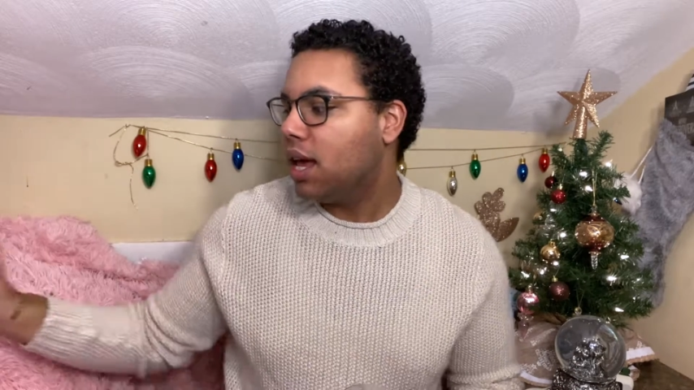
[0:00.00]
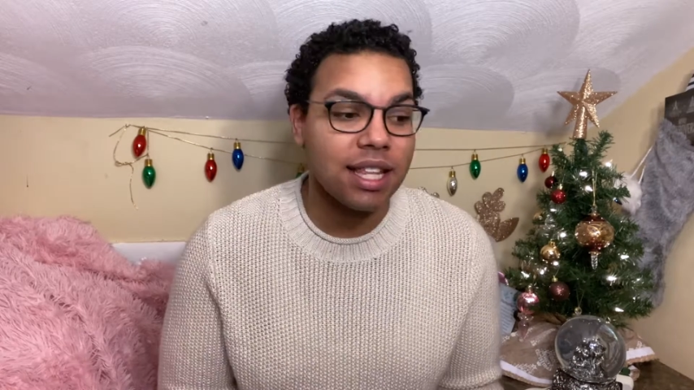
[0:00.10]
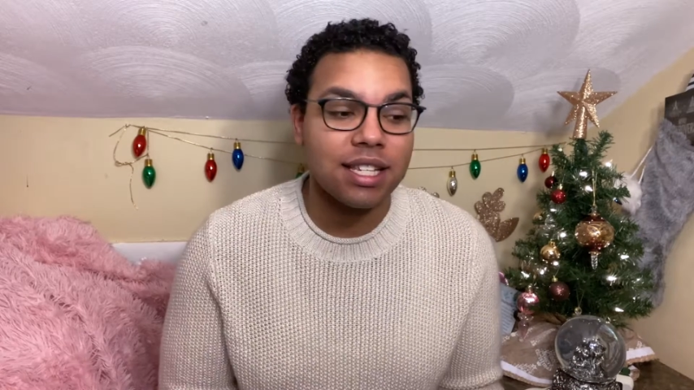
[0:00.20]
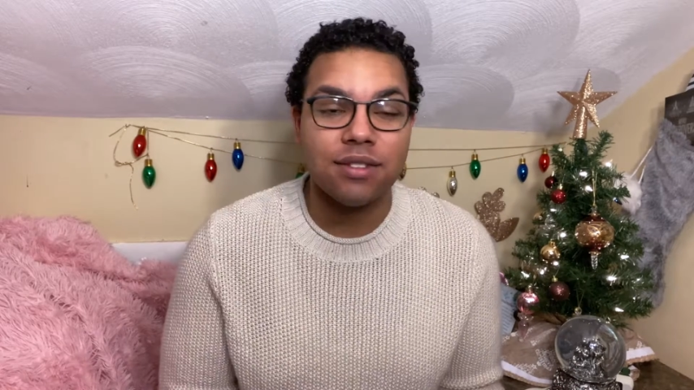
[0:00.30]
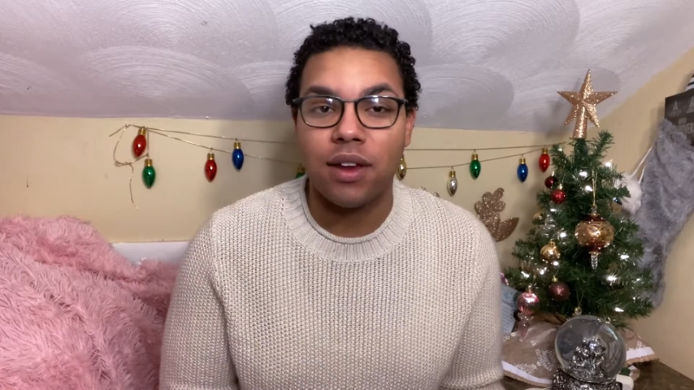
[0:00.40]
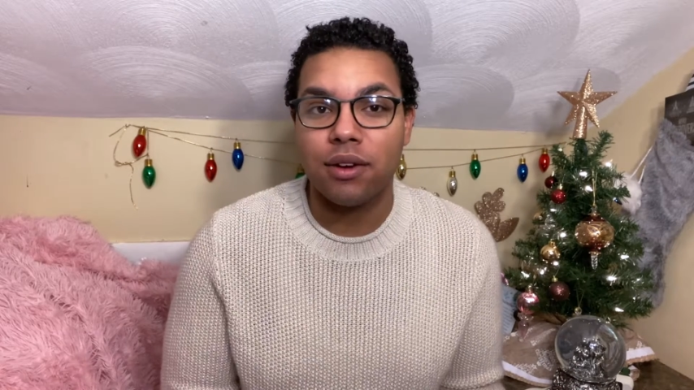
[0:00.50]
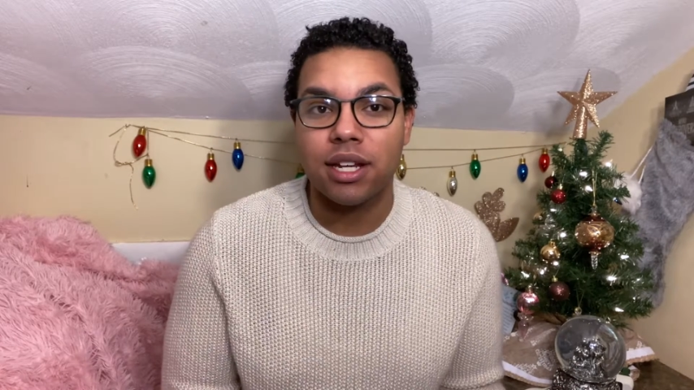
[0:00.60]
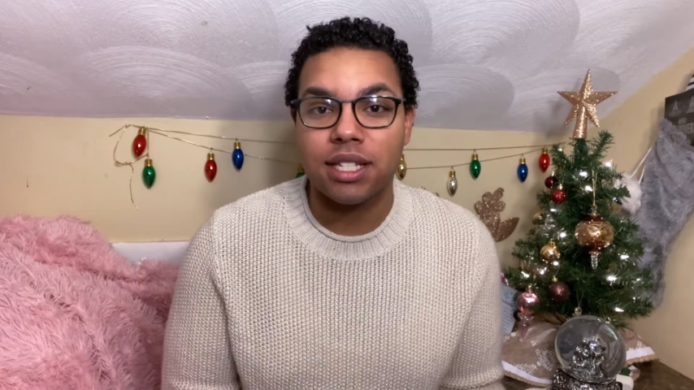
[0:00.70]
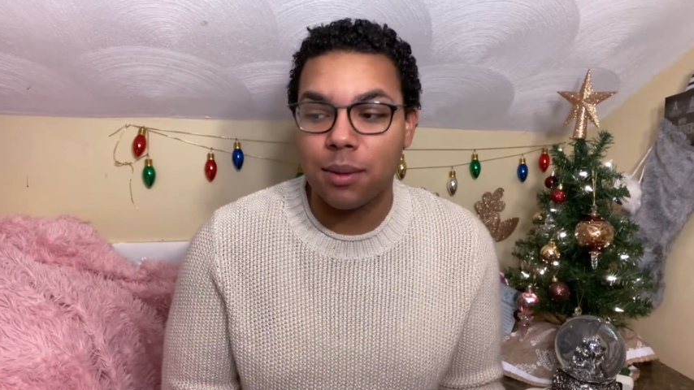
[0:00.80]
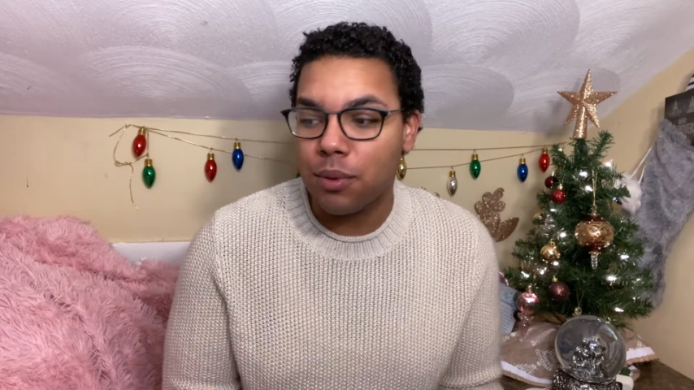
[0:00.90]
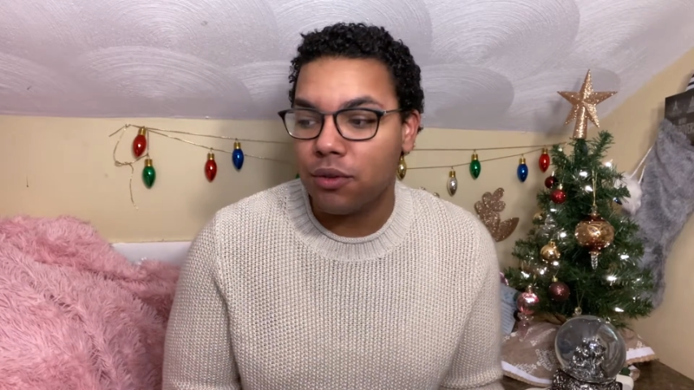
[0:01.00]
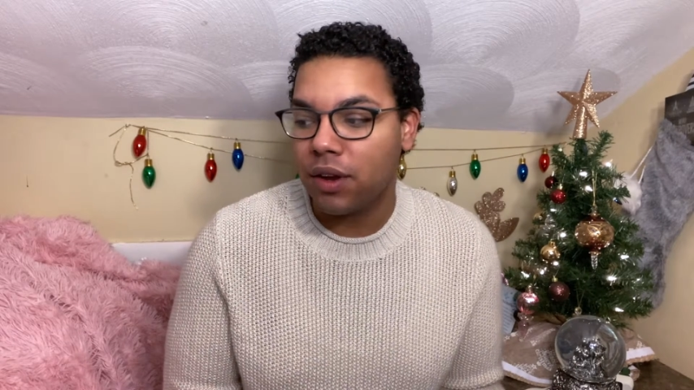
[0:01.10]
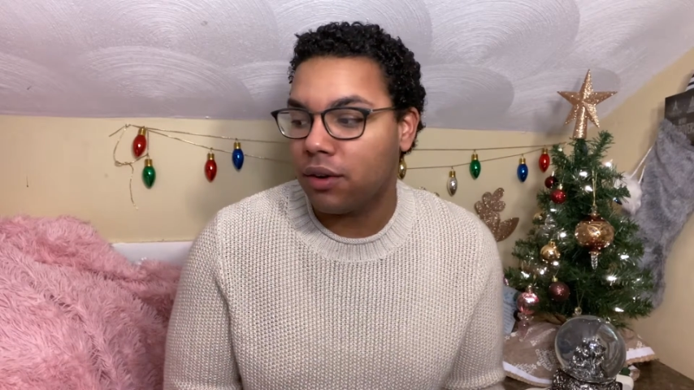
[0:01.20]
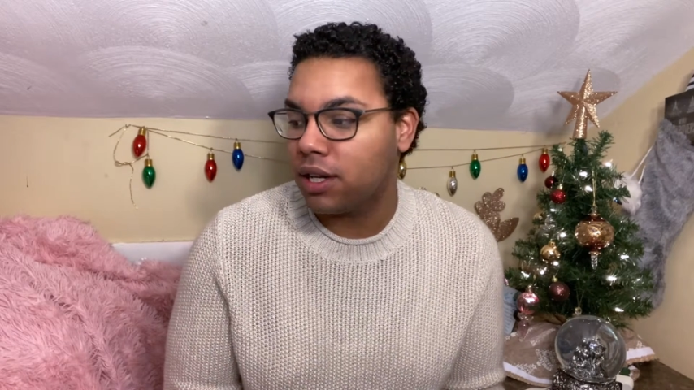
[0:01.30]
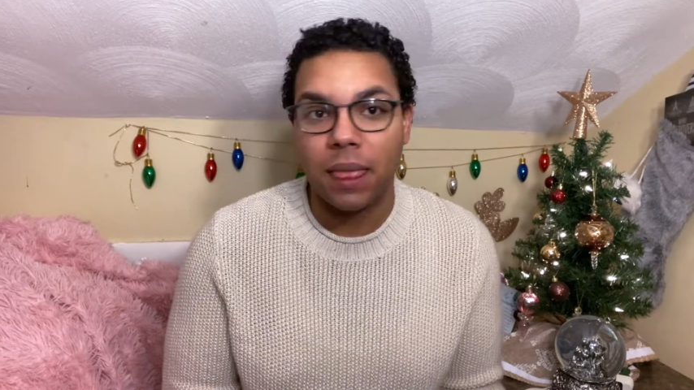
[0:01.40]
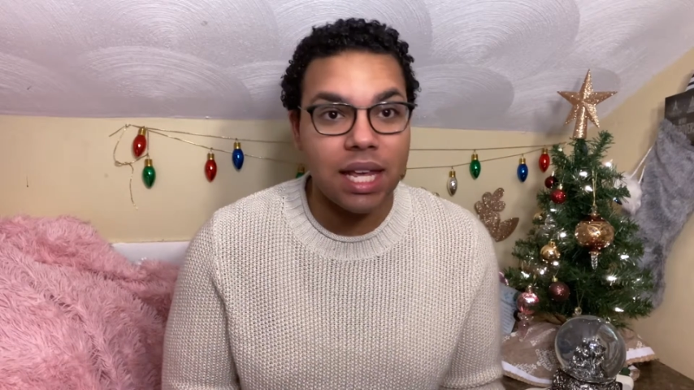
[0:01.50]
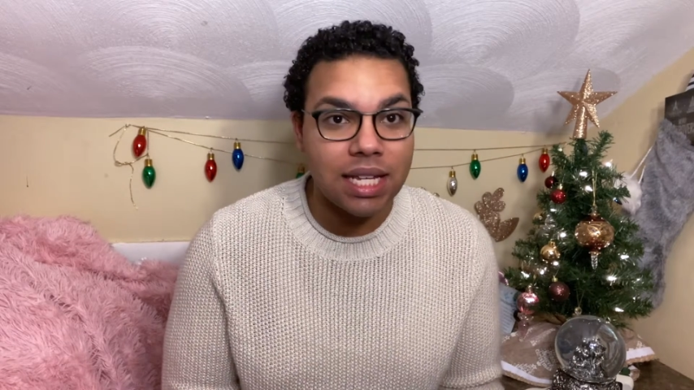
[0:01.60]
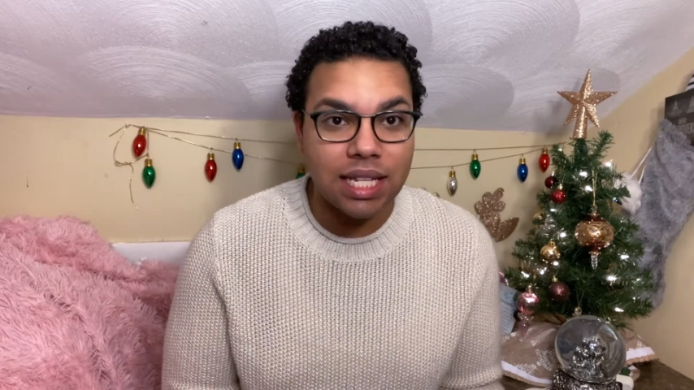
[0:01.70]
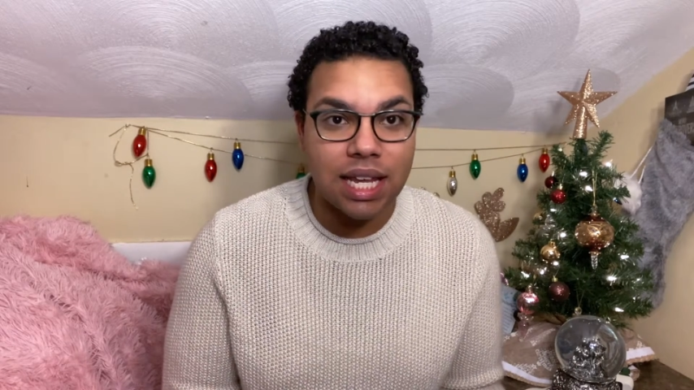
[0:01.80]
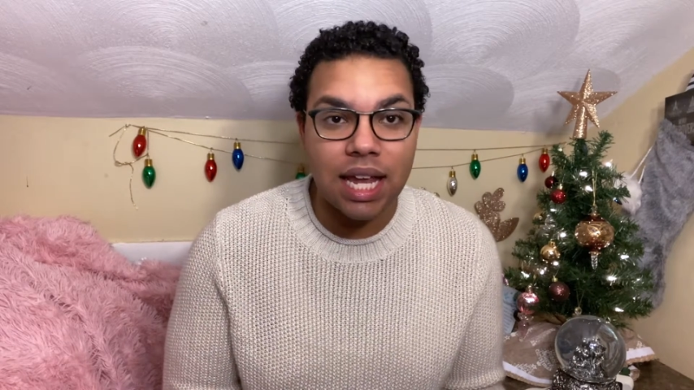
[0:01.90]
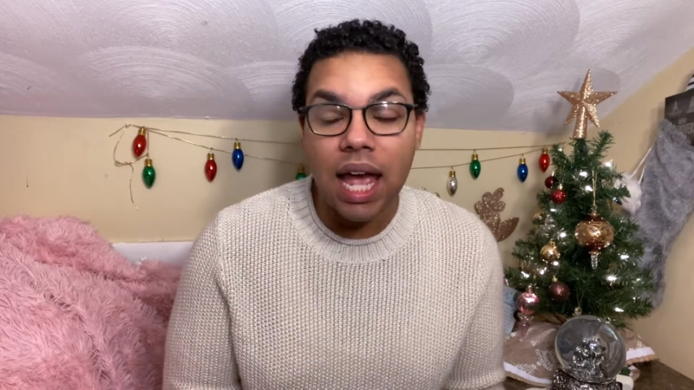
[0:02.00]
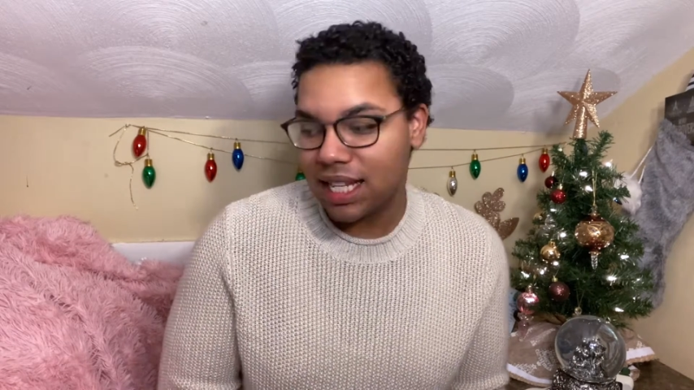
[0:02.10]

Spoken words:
This is very simple, very easy.